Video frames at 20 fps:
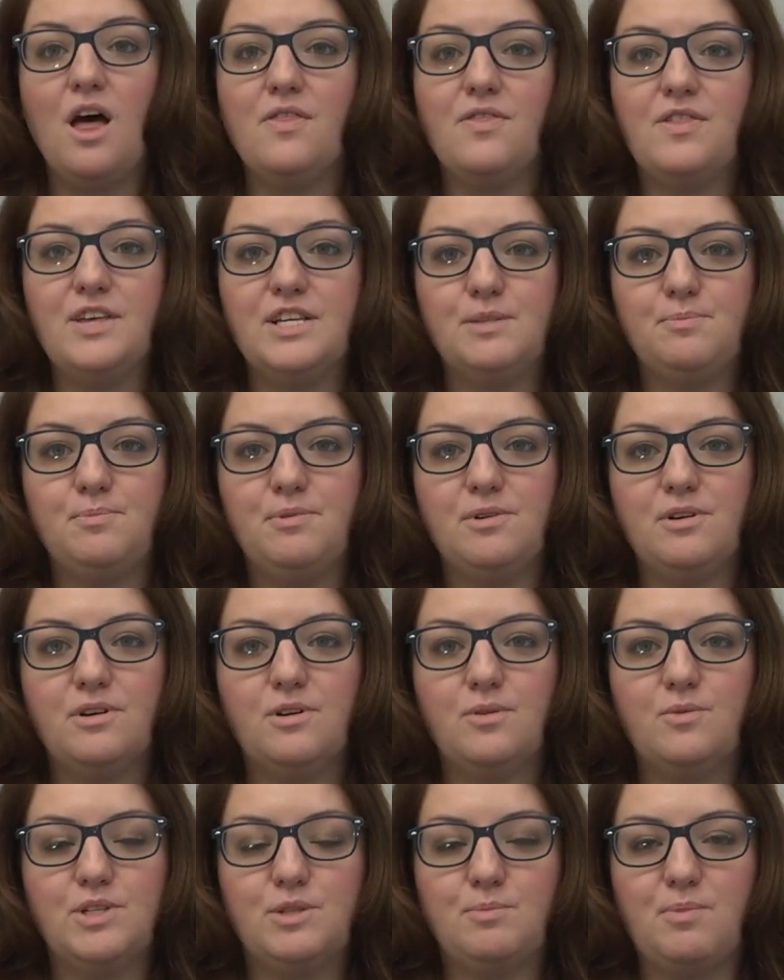This
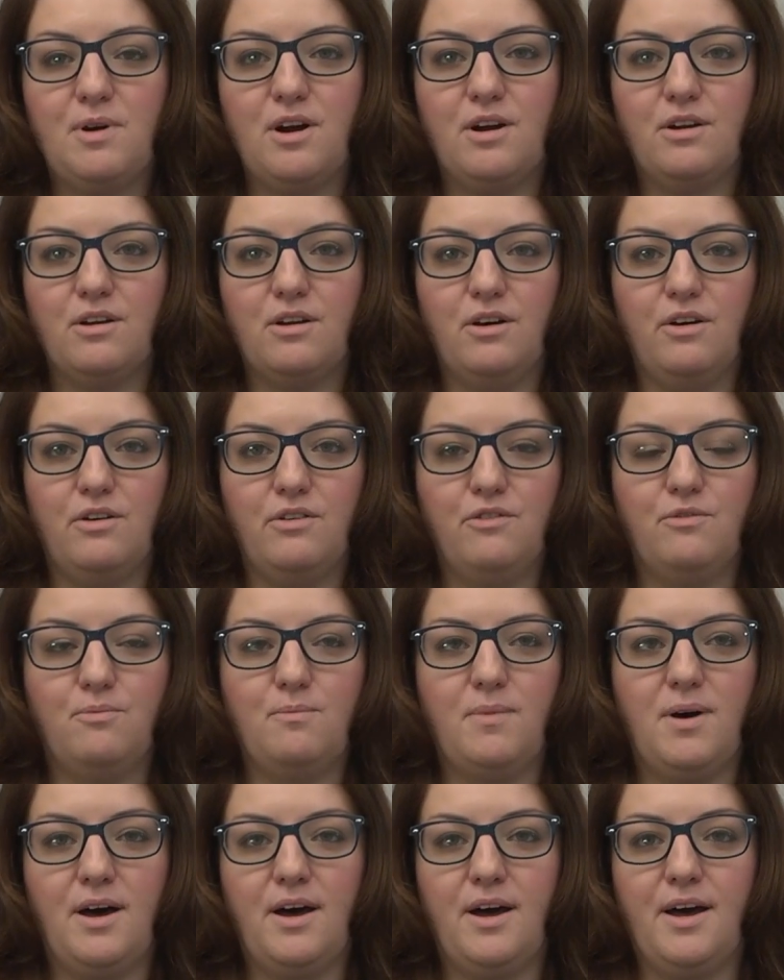book was part of
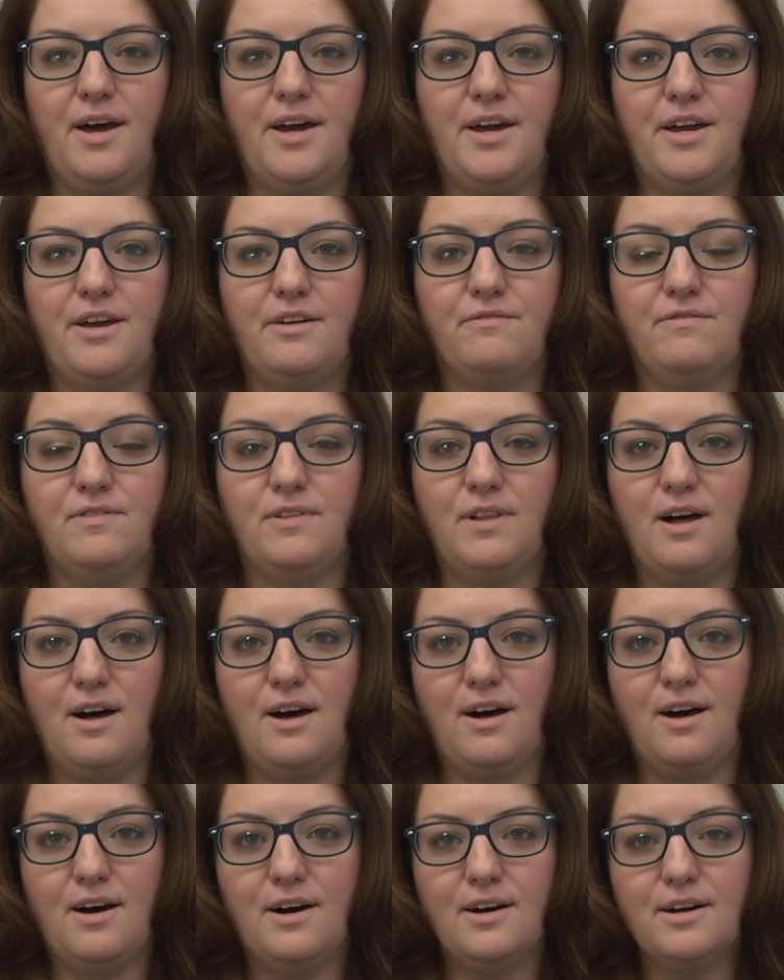my
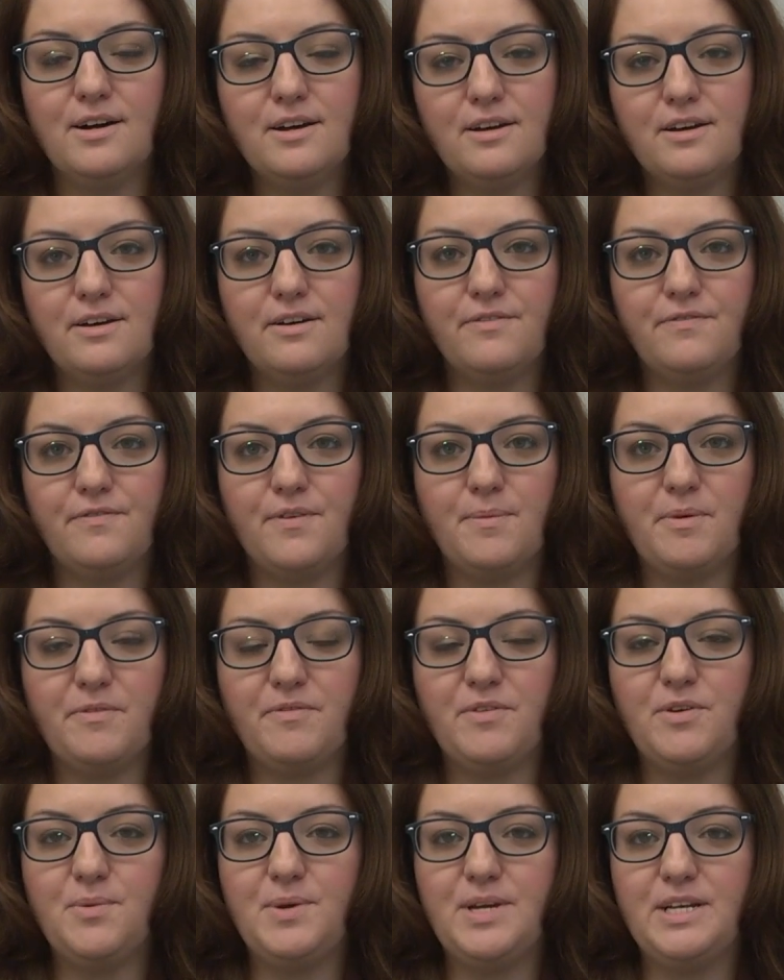vlog from a
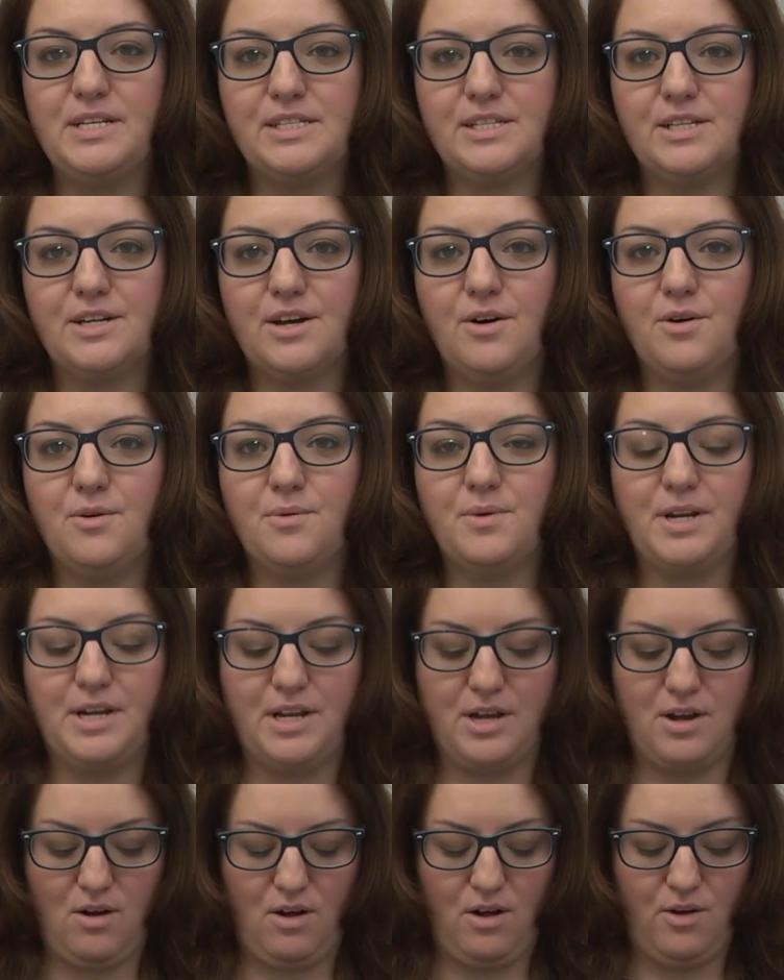few weeks ago,
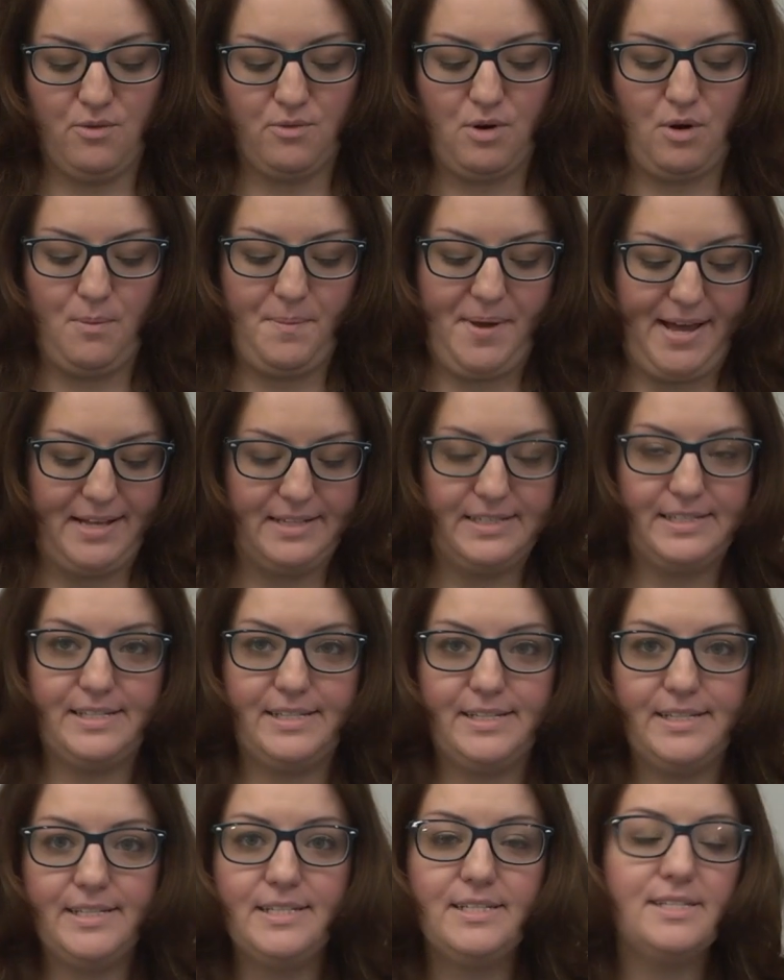reading all
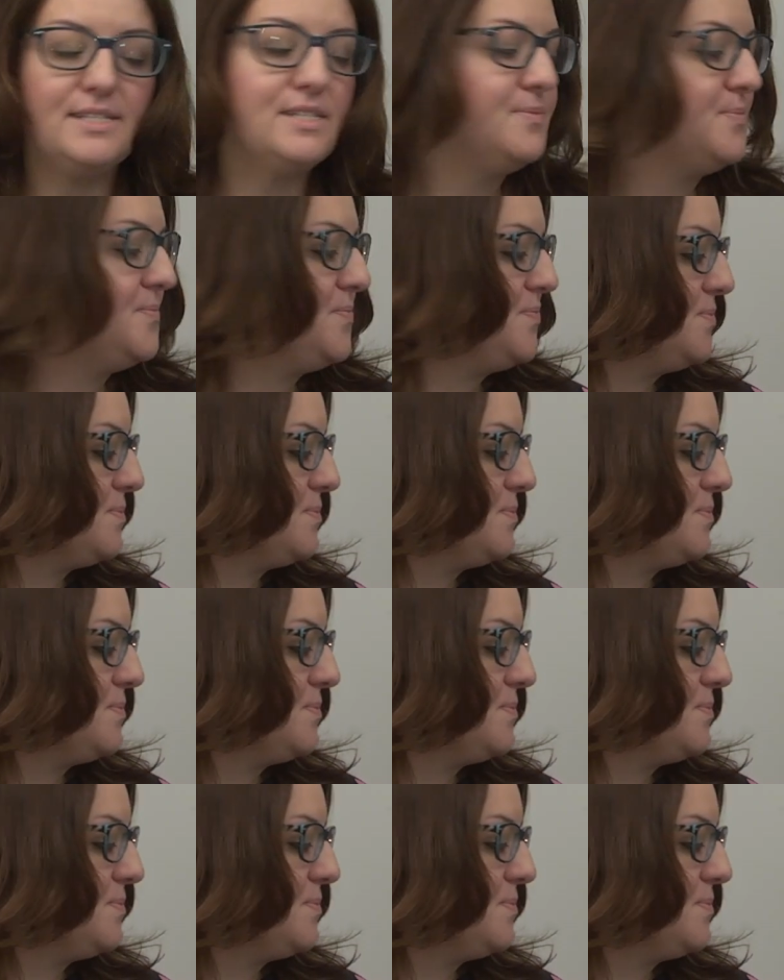romances.